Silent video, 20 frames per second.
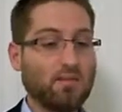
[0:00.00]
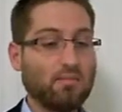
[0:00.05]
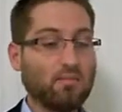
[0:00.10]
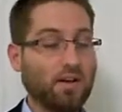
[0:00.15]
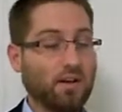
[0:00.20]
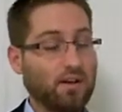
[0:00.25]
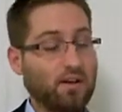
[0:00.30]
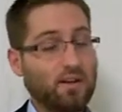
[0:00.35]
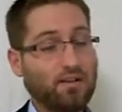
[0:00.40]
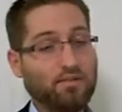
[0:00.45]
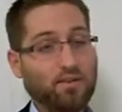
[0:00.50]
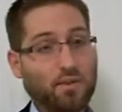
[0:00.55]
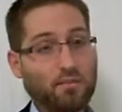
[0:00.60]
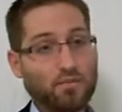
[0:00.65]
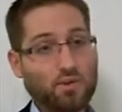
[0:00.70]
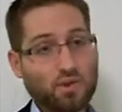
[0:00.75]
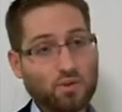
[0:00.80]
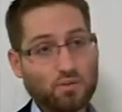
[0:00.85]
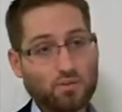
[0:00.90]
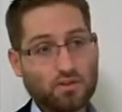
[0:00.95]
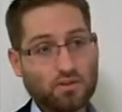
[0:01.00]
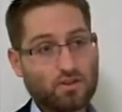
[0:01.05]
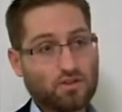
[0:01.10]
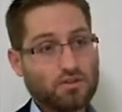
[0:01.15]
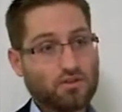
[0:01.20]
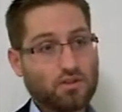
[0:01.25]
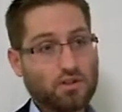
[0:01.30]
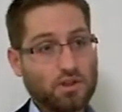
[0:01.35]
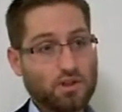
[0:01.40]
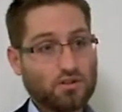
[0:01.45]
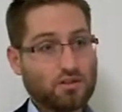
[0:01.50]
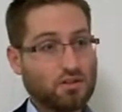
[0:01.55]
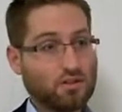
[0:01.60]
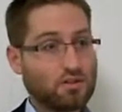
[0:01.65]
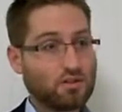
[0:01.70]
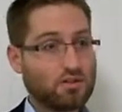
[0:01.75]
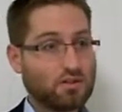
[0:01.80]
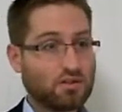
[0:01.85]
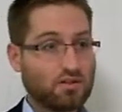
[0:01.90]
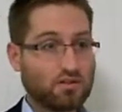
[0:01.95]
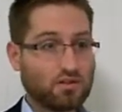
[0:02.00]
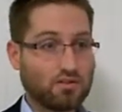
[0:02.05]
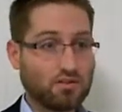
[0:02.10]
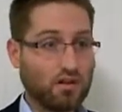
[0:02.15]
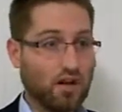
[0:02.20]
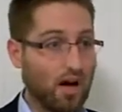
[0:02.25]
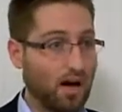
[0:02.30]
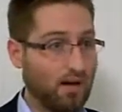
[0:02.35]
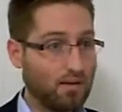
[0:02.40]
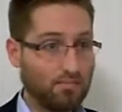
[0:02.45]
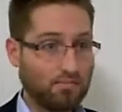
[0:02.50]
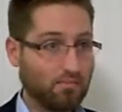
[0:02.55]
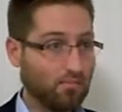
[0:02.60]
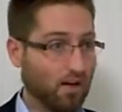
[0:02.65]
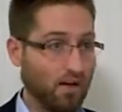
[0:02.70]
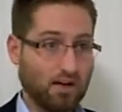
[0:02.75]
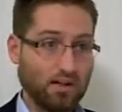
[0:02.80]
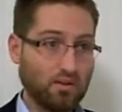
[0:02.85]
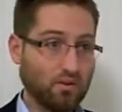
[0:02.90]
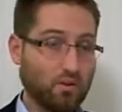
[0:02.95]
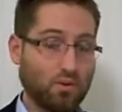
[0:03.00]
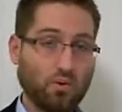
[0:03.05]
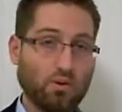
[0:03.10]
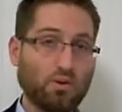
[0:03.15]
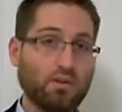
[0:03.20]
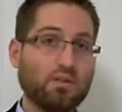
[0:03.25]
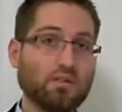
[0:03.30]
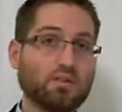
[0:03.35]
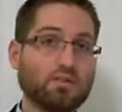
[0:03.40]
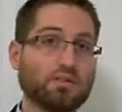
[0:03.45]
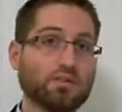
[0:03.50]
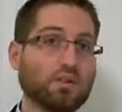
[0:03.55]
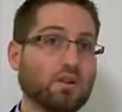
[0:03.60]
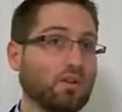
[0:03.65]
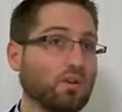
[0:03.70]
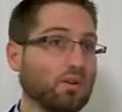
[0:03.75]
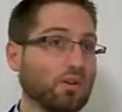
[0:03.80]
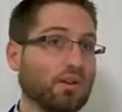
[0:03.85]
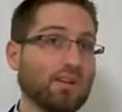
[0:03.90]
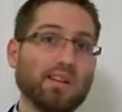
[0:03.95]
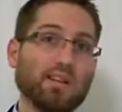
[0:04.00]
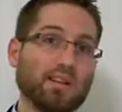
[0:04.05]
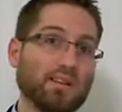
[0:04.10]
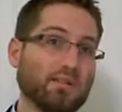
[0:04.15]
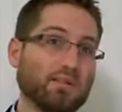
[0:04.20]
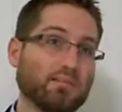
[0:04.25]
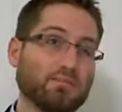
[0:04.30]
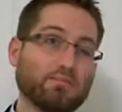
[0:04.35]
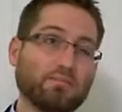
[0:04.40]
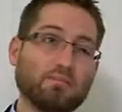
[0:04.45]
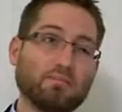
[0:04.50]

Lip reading: But if I'm Jewish, Jesus is not my Lord, so it